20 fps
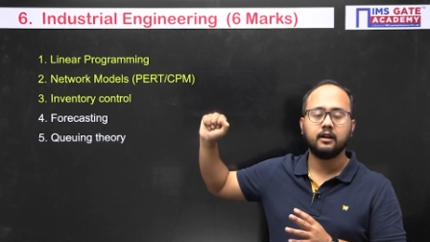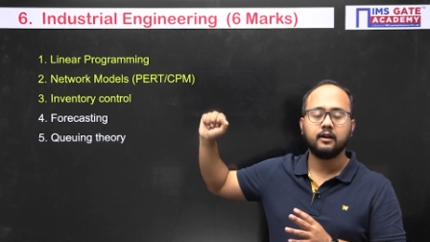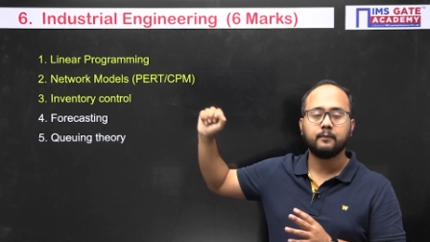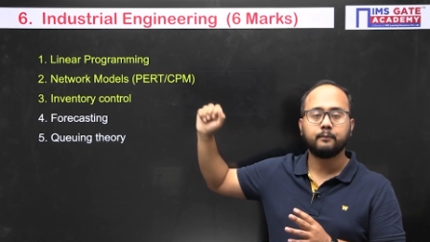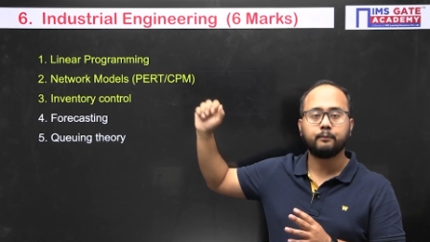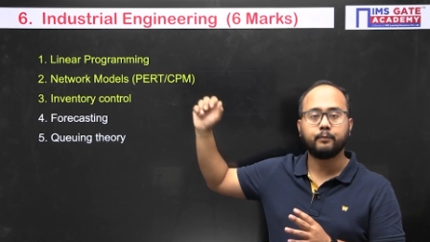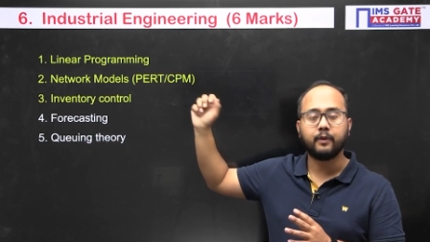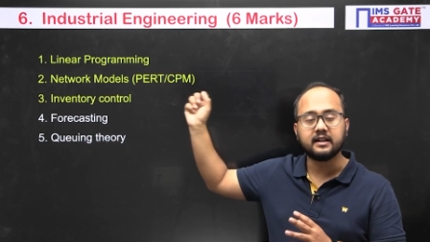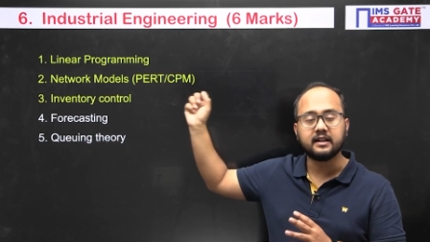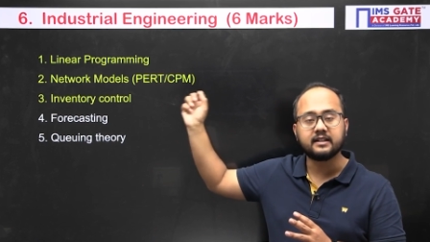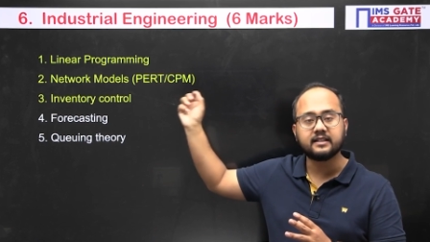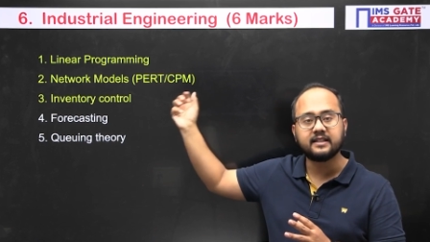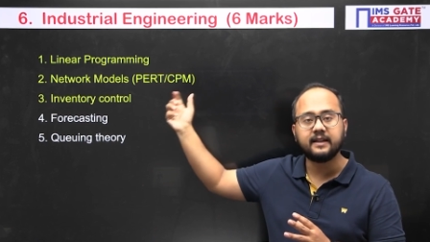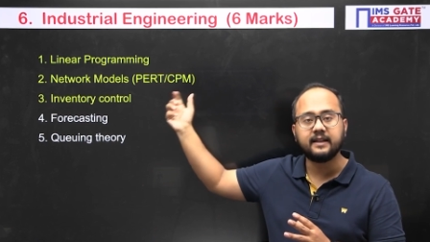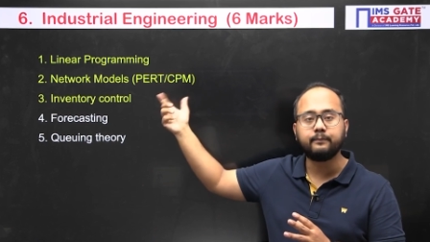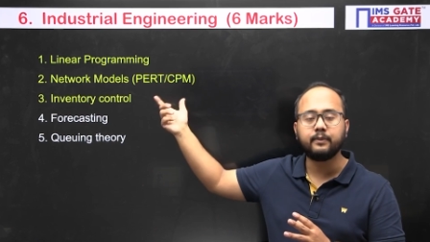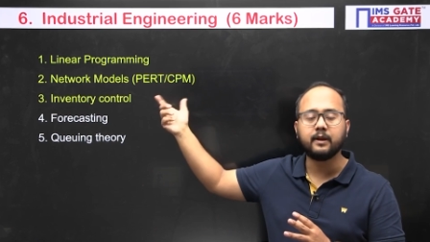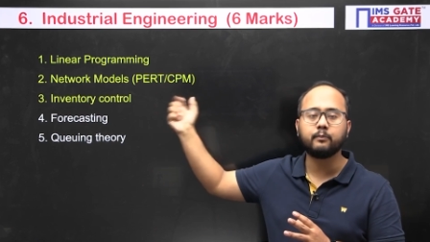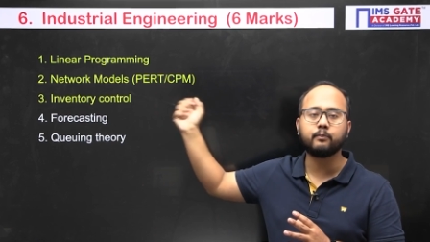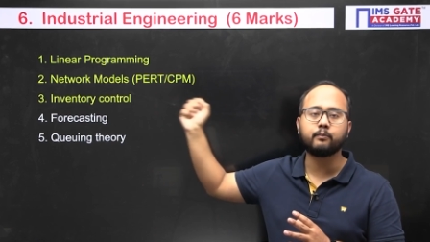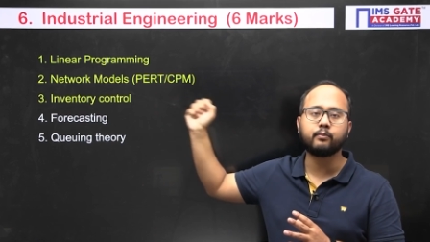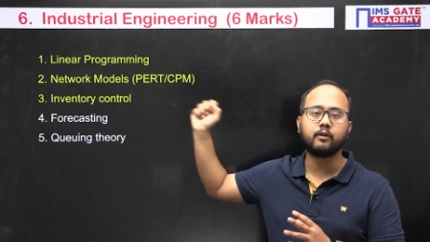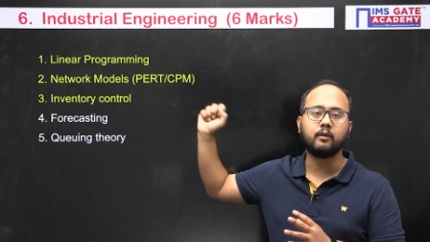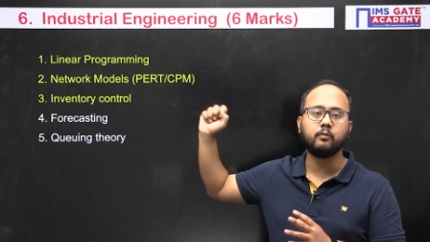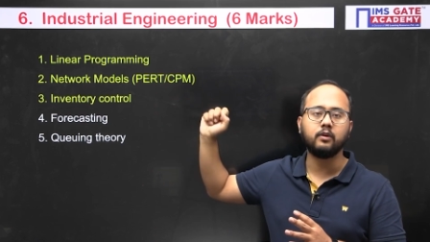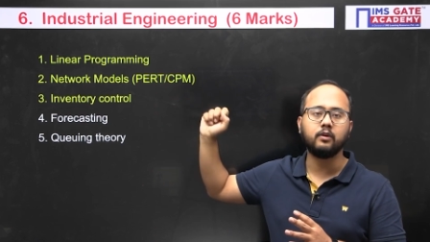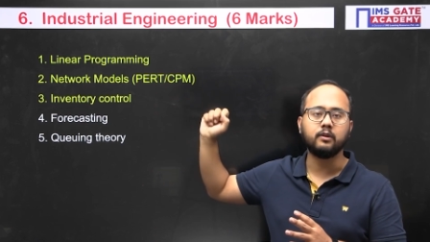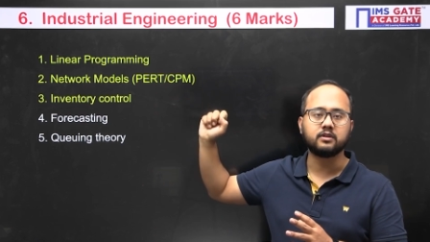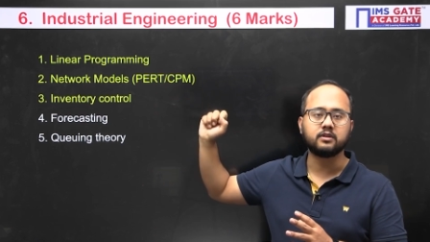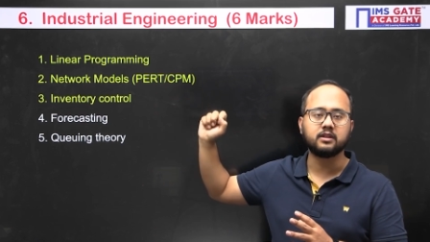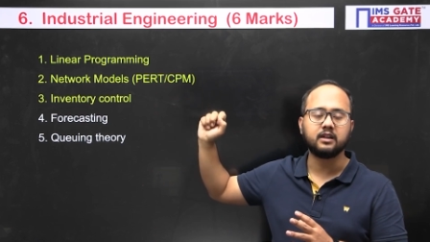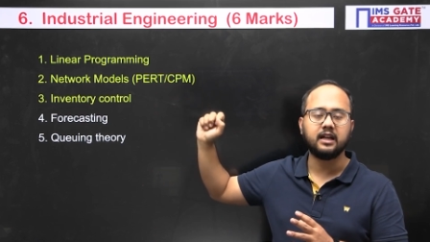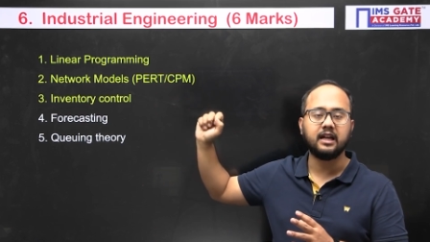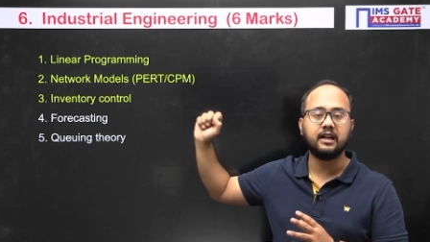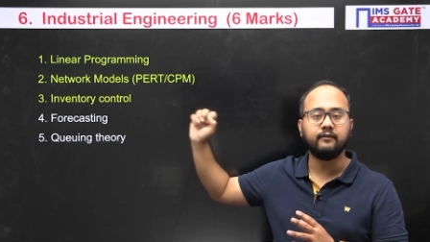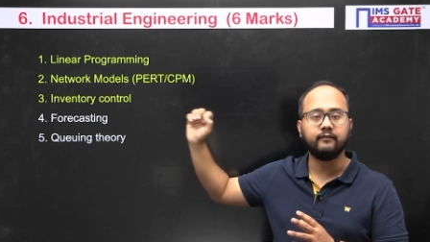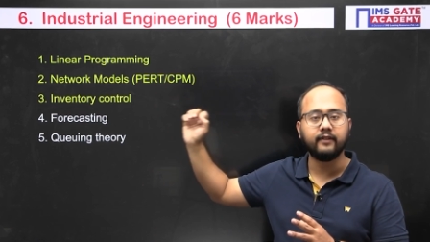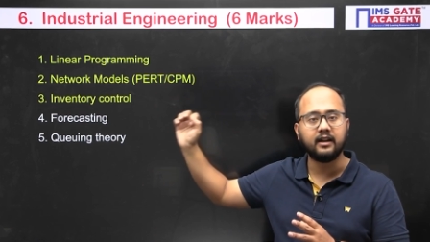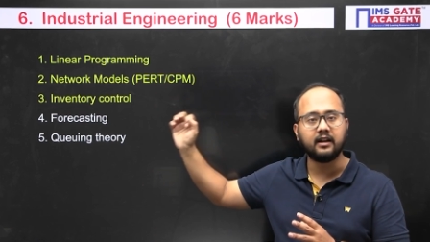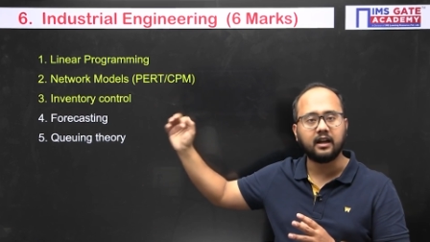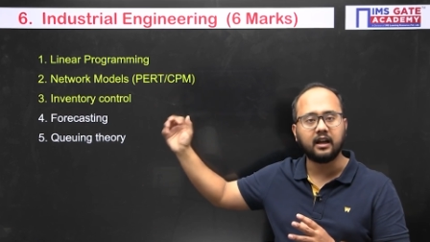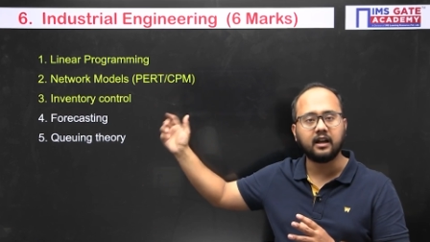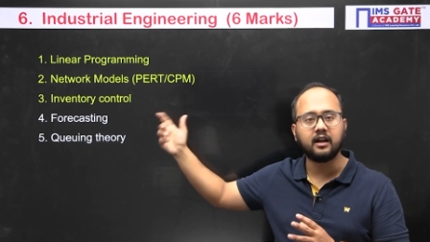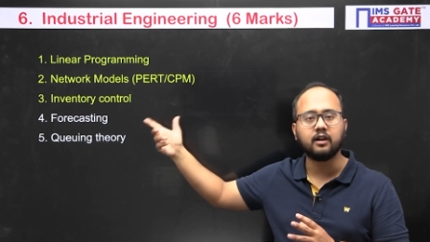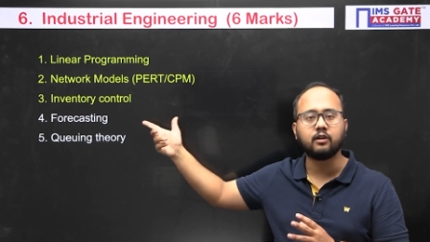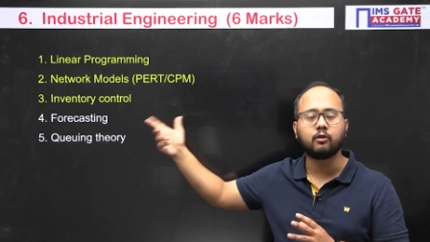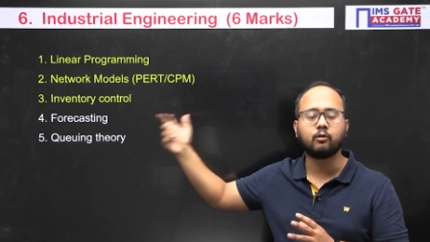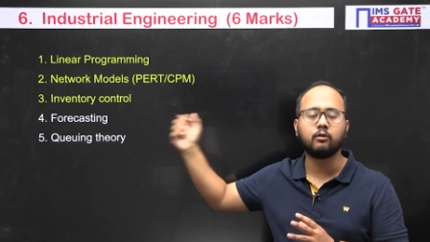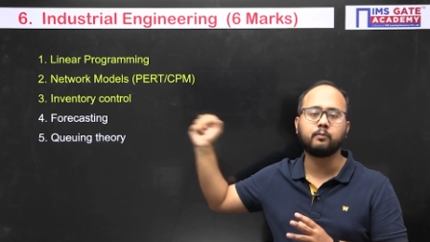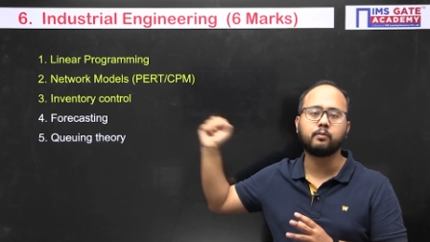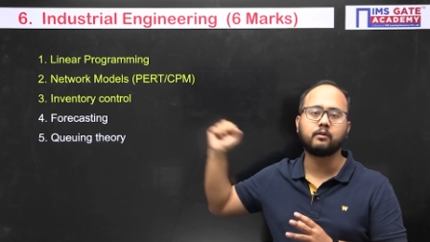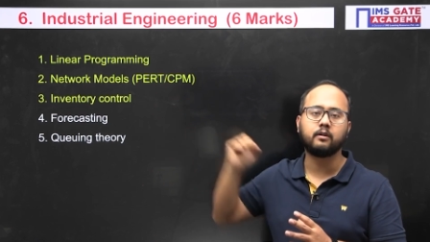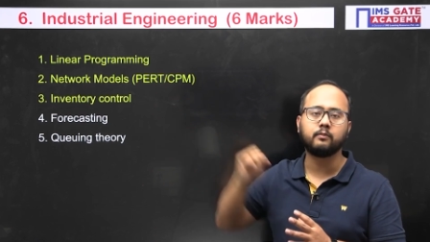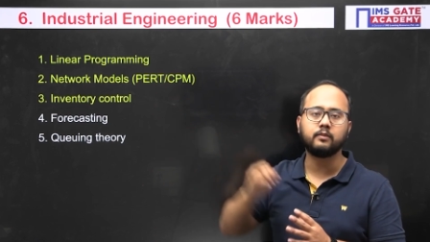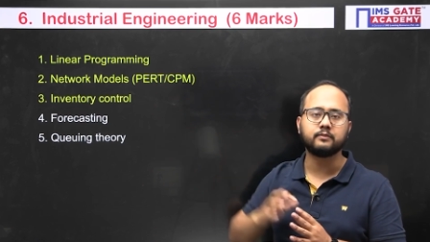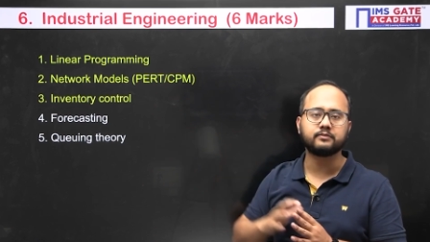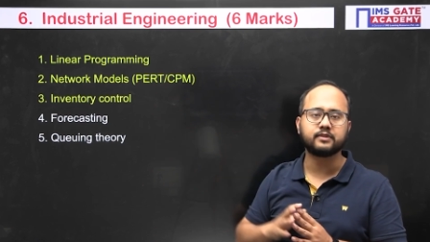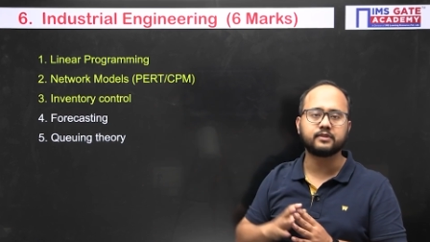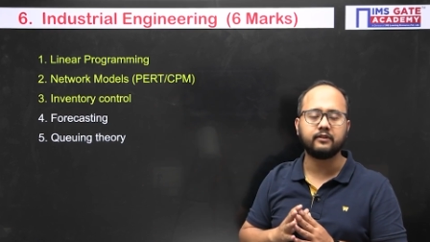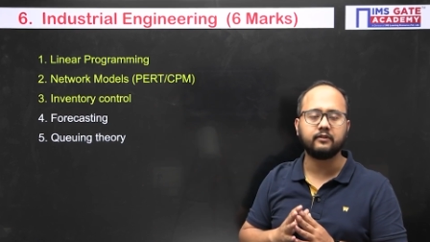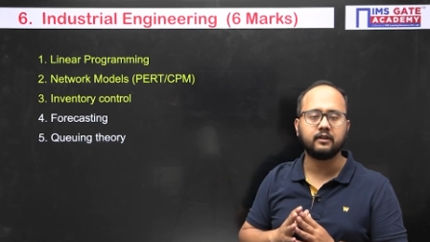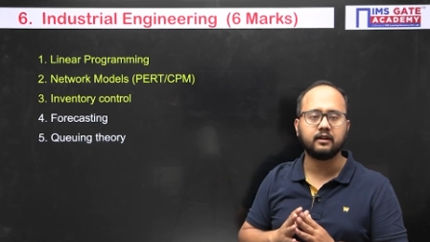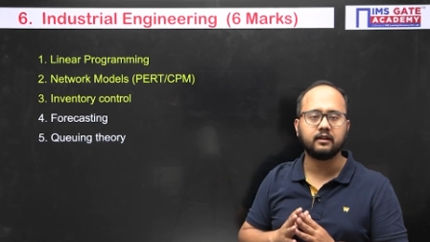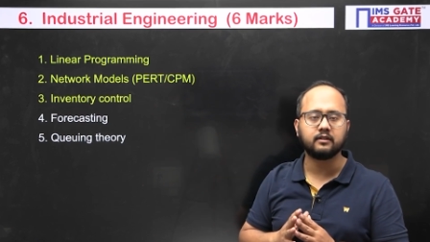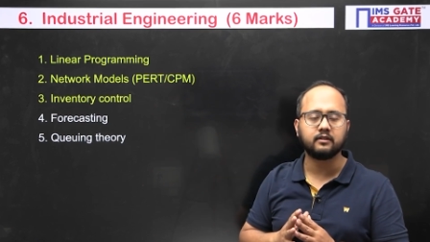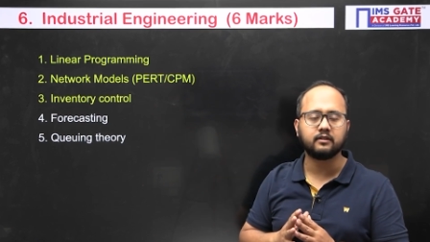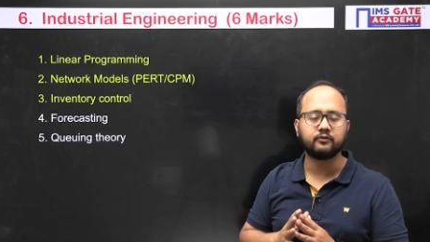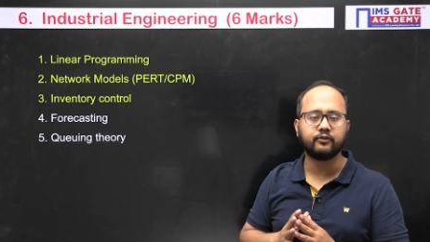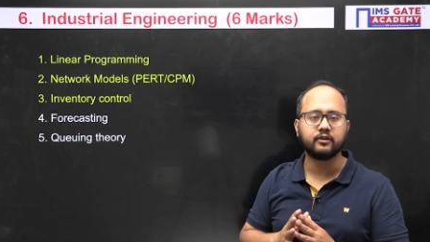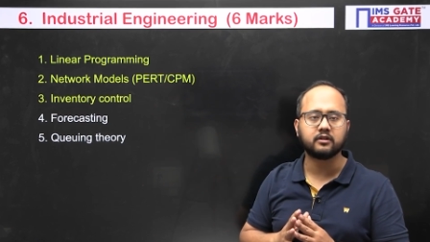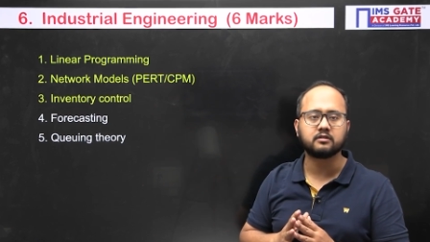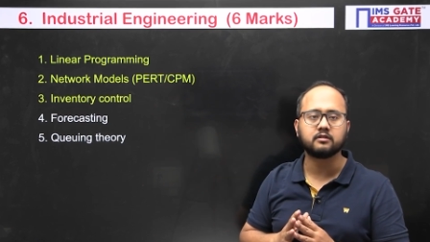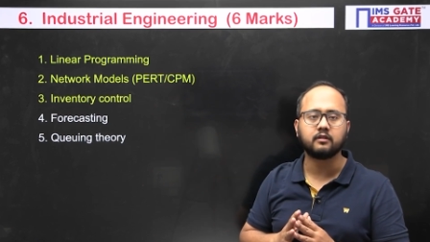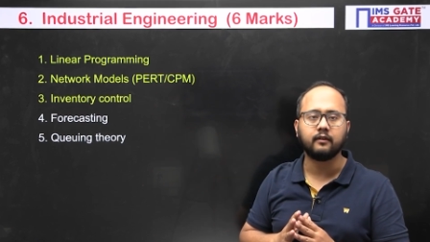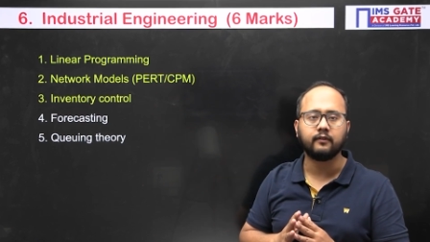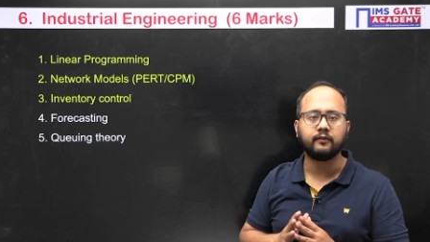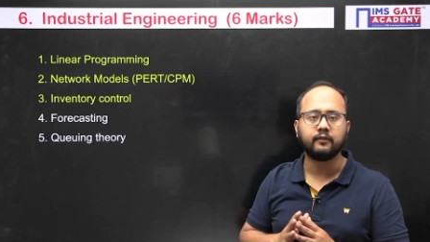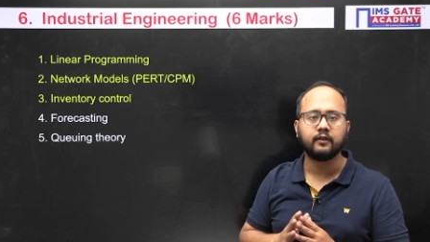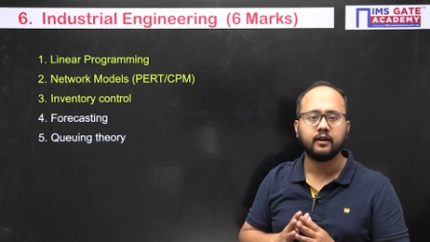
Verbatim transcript: part C P M problems, inventory control problems I will first solve.